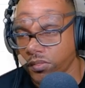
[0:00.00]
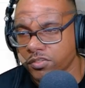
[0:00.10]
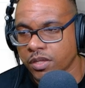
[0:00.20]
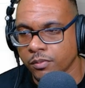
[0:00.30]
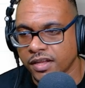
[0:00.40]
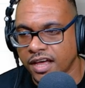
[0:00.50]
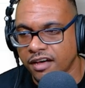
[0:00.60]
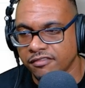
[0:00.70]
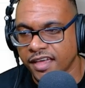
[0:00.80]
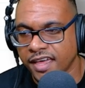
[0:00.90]
So I'm going to
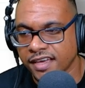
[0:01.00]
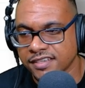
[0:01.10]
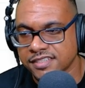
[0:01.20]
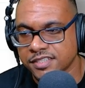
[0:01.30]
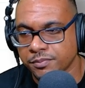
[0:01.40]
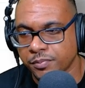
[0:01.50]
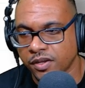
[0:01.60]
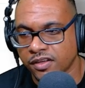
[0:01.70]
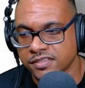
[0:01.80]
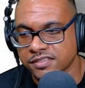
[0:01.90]
have x
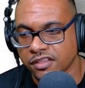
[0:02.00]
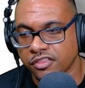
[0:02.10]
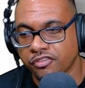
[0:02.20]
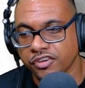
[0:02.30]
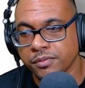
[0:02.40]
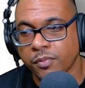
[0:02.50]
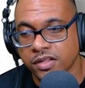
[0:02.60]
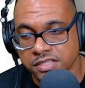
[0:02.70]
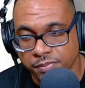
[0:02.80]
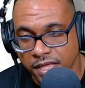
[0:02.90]
plus 3
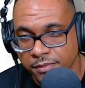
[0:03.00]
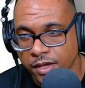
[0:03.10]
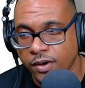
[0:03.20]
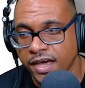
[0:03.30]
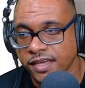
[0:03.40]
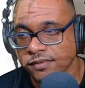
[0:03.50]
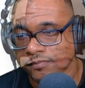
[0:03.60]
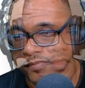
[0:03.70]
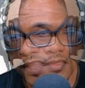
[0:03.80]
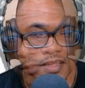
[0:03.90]
multiplied by y.
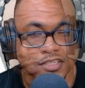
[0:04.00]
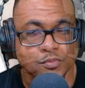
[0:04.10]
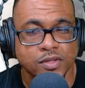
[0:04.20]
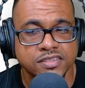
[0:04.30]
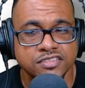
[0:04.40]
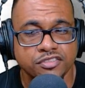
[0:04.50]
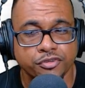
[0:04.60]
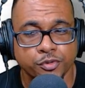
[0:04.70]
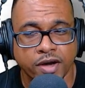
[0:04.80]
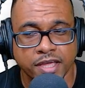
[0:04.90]
That is what this
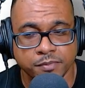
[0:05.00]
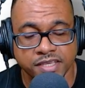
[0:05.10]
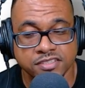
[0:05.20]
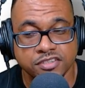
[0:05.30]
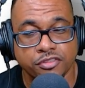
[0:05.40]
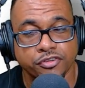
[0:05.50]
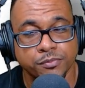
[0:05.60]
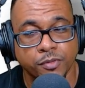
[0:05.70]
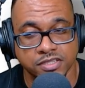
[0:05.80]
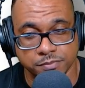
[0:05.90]
3y means,
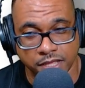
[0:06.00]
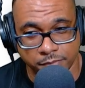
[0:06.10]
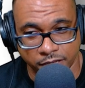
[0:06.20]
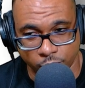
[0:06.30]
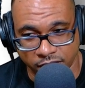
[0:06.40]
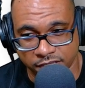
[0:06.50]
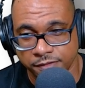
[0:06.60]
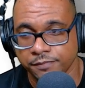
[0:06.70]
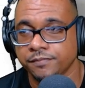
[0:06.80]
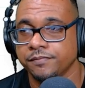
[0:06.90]
3 multiplied by
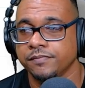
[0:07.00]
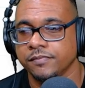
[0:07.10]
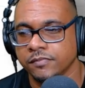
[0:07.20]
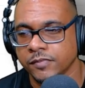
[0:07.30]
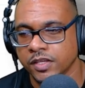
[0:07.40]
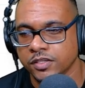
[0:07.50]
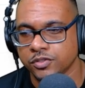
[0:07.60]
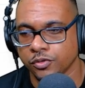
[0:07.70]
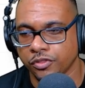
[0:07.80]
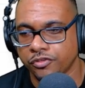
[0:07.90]
y.
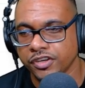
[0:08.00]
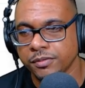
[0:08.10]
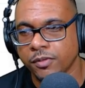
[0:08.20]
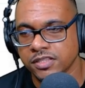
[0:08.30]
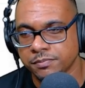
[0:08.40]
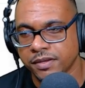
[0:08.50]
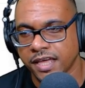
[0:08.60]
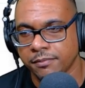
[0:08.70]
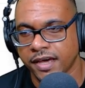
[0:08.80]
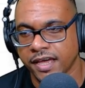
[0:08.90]
So 3
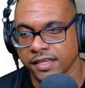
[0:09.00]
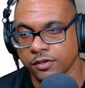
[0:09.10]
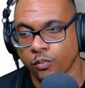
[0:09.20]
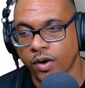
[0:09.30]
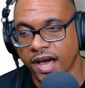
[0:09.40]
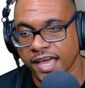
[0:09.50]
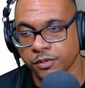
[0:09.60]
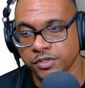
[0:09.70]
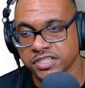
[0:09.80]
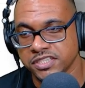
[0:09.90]
multiplied by
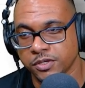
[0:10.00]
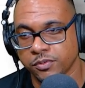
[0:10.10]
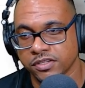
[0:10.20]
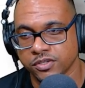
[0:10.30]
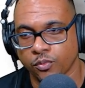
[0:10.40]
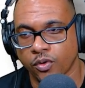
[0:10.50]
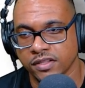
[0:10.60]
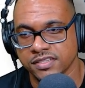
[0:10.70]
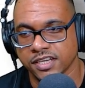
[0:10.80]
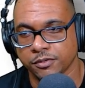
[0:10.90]
y, which is equal to
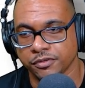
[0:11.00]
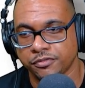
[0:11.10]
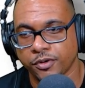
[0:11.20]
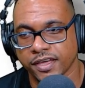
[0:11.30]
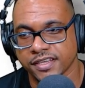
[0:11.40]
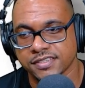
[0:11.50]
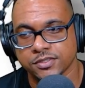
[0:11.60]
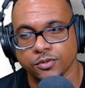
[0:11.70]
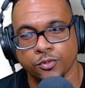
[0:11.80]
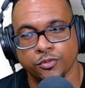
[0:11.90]
1 take away
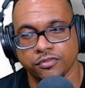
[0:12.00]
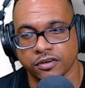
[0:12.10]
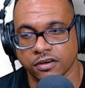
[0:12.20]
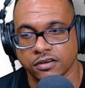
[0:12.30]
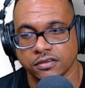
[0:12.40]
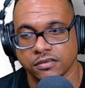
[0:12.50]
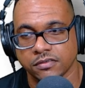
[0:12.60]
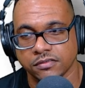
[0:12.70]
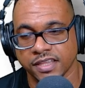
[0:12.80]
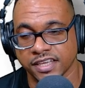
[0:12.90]
4x over
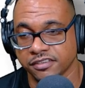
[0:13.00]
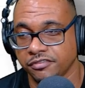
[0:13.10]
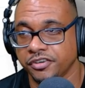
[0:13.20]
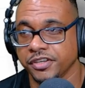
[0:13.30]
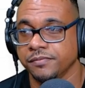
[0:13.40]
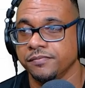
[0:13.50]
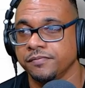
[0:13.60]
negative 3.